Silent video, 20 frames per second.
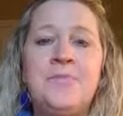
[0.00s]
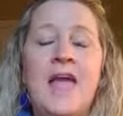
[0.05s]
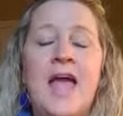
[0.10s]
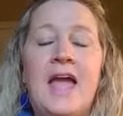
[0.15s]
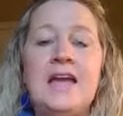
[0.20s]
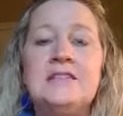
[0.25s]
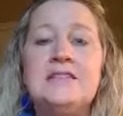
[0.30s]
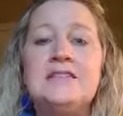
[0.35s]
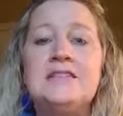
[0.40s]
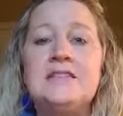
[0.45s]

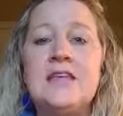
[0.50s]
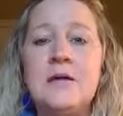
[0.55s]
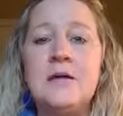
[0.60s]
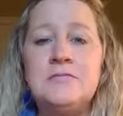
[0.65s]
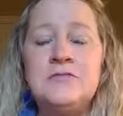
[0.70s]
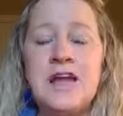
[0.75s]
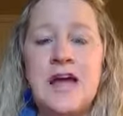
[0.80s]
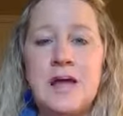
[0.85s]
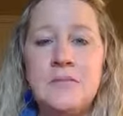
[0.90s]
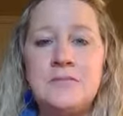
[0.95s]
And
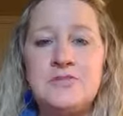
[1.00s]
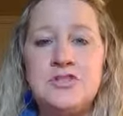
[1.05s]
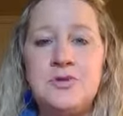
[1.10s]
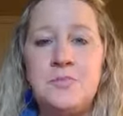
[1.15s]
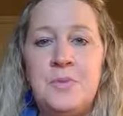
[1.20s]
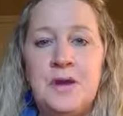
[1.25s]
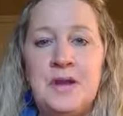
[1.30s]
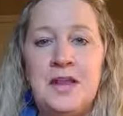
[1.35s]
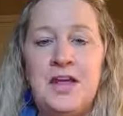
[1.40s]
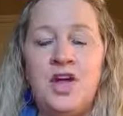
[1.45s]
sometimes,
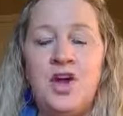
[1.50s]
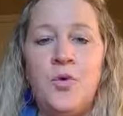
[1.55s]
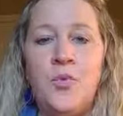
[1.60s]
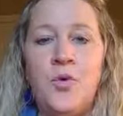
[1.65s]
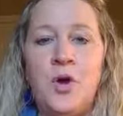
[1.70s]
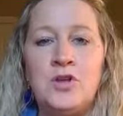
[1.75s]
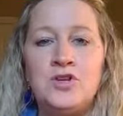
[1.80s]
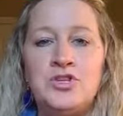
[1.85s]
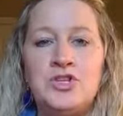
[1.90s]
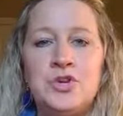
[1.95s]
depending on
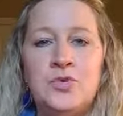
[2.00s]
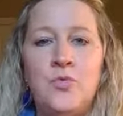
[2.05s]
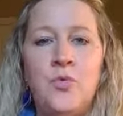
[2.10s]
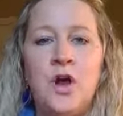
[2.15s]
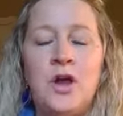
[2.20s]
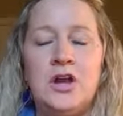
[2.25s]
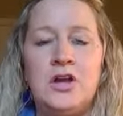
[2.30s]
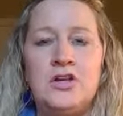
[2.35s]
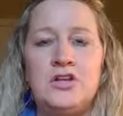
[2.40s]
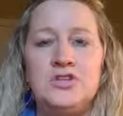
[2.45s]
what she
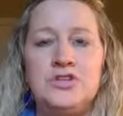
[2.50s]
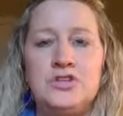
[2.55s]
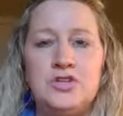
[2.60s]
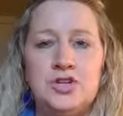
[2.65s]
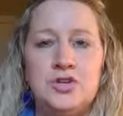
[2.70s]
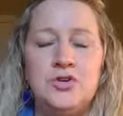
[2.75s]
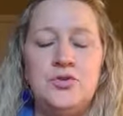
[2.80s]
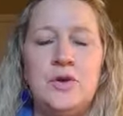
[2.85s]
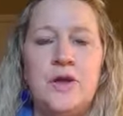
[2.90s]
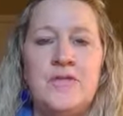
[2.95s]
wanted to
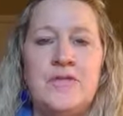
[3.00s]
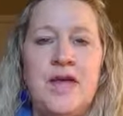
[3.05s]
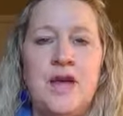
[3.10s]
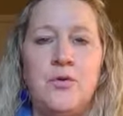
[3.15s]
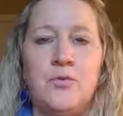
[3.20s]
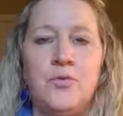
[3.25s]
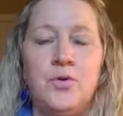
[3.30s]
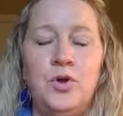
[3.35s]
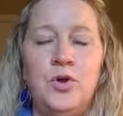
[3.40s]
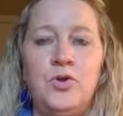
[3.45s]
do in
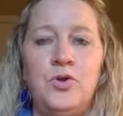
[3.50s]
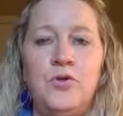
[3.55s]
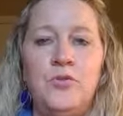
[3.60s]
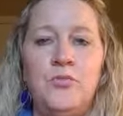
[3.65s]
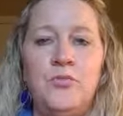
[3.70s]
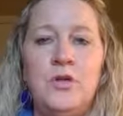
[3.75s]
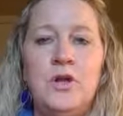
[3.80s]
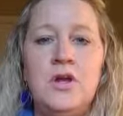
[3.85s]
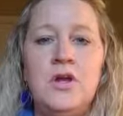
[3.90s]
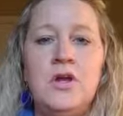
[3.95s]
that
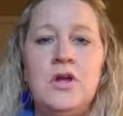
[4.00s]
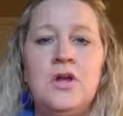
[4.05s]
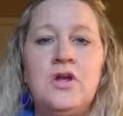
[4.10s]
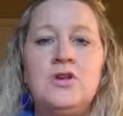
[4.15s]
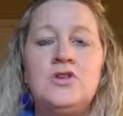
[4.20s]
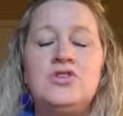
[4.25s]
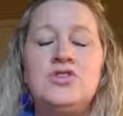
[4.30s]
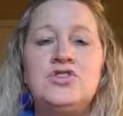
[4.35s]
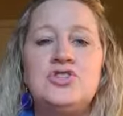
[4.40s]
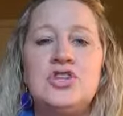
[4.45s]
room,
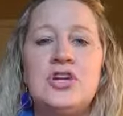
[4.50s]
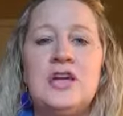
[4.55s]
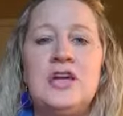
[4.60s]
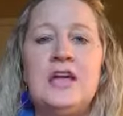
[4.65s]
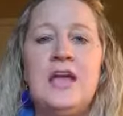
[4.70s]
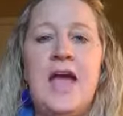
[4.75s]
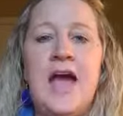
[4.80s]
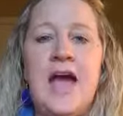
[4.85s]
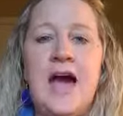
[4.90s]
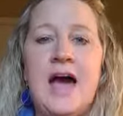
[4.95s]

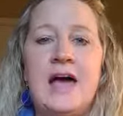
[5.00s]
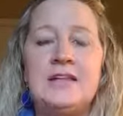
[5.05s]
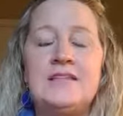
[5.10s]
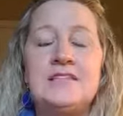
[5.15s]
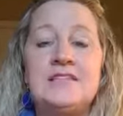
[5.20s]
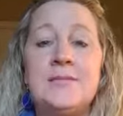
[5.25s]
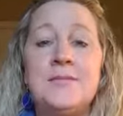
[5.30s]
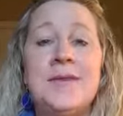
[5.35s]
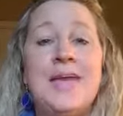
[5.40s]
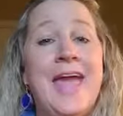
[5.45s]
she had
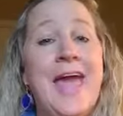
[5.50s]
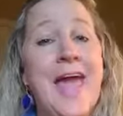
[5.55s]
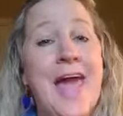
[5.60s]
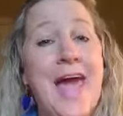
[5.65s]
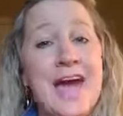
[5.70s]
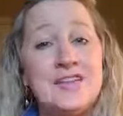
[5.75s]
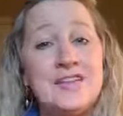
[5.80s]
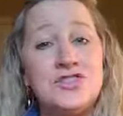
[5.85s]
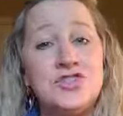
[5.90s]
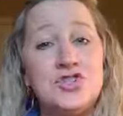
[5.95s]
some
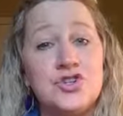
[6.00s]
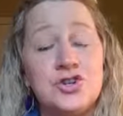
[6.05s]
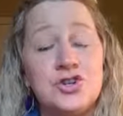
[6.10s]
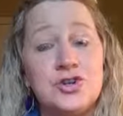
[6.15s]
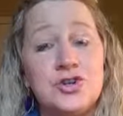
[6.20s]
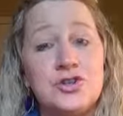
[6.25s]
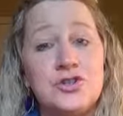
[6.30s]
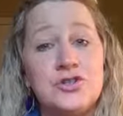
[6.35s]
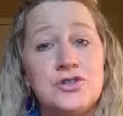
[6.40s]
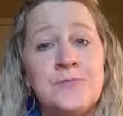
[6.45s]

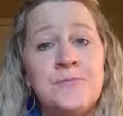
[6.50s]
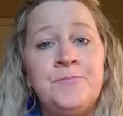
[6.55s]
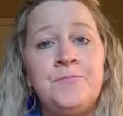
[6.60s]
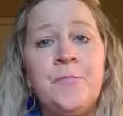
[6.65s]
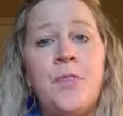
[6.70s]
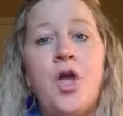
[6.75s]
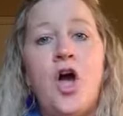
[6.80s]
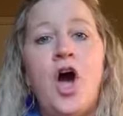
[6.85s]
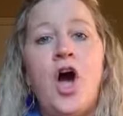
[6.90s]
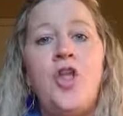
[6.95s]
casters
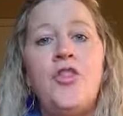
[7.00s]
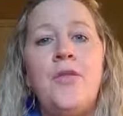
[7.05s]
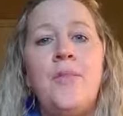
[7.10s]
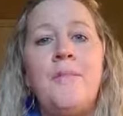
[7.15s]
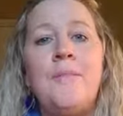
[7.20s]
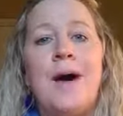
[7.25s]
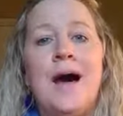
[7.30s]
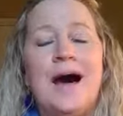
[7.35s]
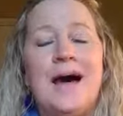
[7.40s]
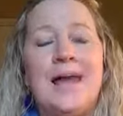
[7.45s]
on the
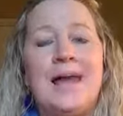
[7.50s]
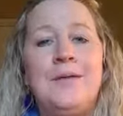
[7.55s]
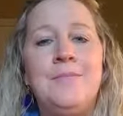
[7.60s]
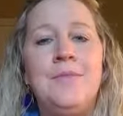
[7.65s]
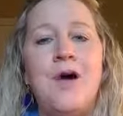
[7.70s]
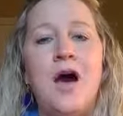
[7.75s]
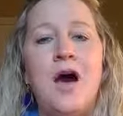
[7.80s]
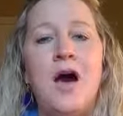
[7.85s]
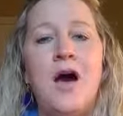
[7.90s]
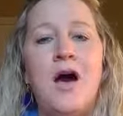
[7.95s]
bottom
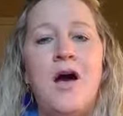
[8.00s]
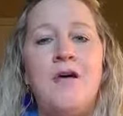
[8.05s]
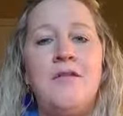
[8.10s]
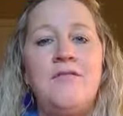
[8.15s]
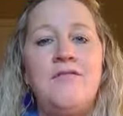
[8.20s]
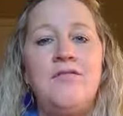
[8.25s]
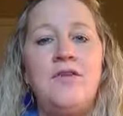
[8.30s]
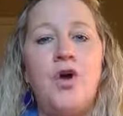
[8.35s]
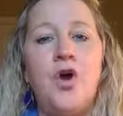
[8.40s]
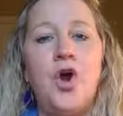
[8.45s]

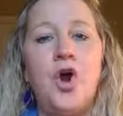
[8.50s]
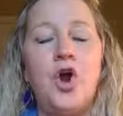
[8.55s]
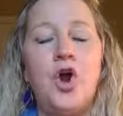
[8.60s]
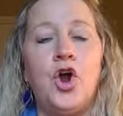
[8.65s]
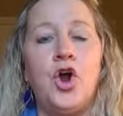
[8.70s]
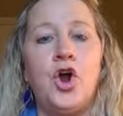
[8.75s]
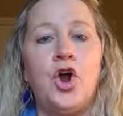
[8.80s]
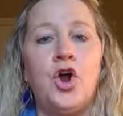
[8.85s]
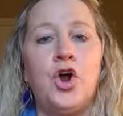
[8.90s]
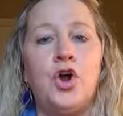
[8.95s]
of
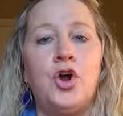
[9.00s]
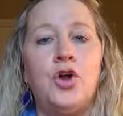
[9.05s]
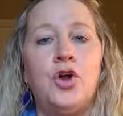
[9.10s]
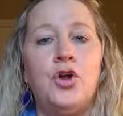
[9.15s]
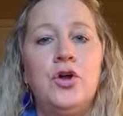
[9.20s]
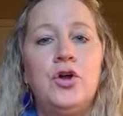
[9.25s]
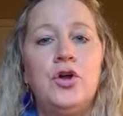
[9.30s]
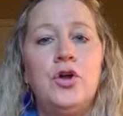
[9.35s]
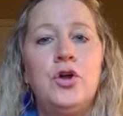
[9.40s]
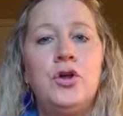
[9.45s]
her
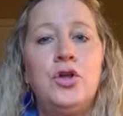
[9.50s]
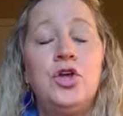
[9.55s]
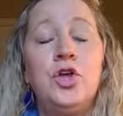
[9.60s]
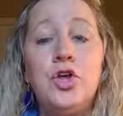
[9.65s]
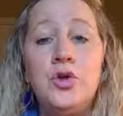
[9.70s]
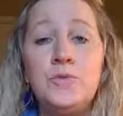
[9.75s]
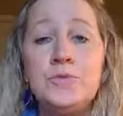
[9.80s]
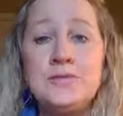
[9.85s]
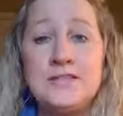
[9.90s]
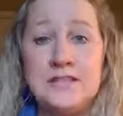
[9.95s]

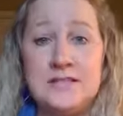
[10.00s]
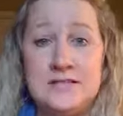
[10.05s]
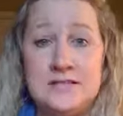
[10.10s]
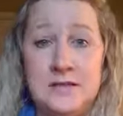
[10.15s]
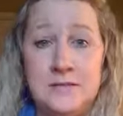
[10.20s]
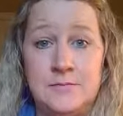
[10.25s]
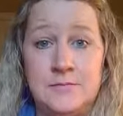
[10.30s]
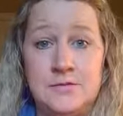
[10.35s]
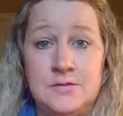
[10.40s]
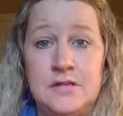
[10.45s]
cube systems.